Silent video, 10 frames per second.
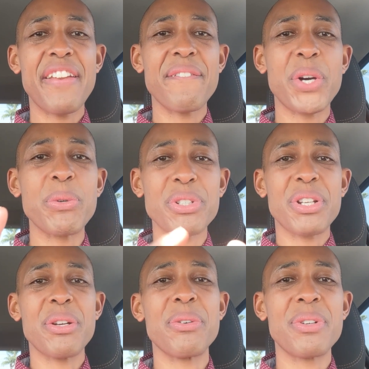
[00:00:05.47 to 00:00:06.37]

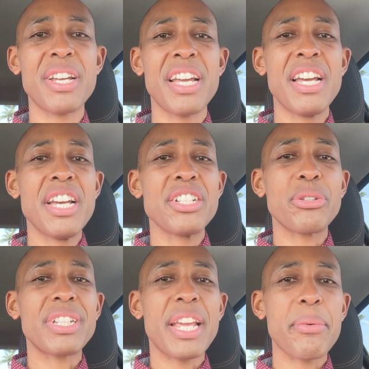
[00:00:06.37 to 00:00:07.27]
devotional.
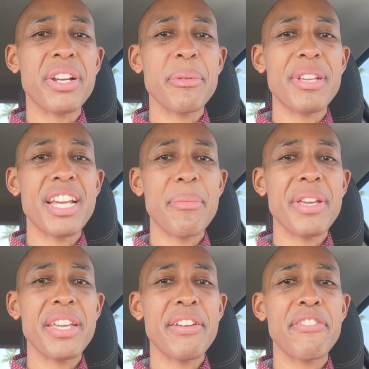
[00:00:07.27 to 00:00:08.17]
So today we're going to be
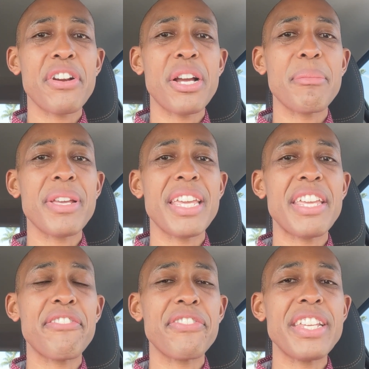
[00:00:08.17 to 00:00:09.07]
coming from
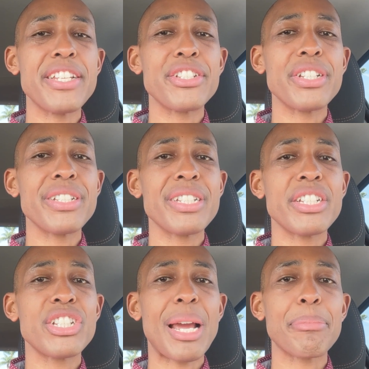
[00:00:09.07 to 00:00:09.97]
Ephesians
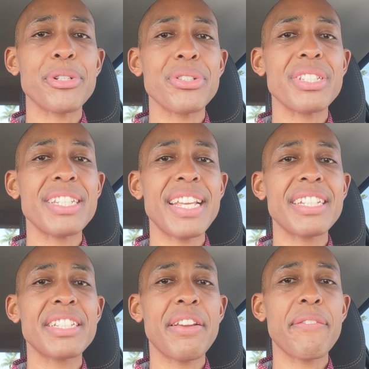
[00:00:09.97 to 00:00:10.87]
chapter
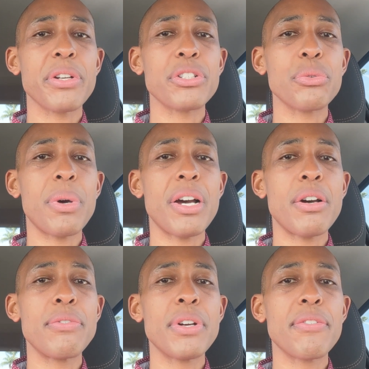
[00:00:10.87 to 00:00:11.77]
6, verse
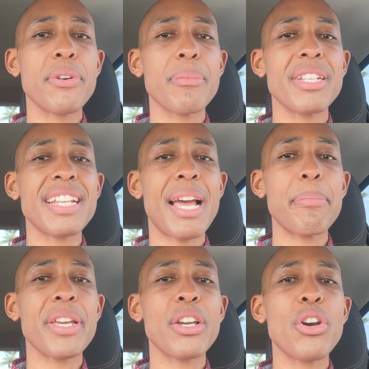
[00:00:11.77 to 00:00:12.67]
12, from the
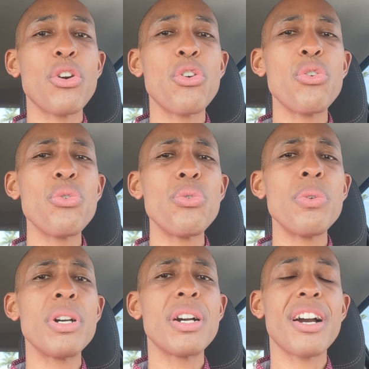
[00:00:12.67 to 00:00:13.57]
topic, who
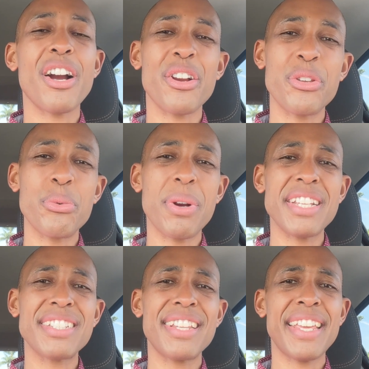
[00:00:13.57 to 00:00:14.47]
are you
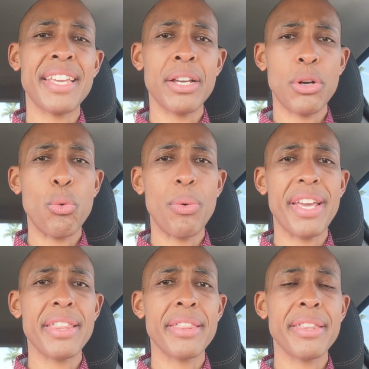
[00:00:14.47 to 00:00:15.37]
wrestling
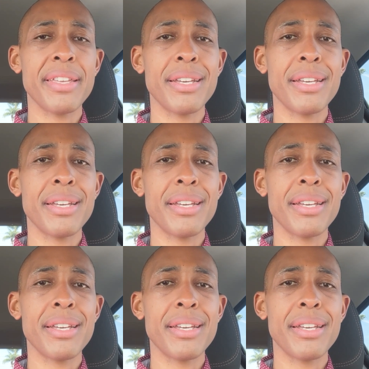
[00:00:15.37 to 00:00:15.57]
with?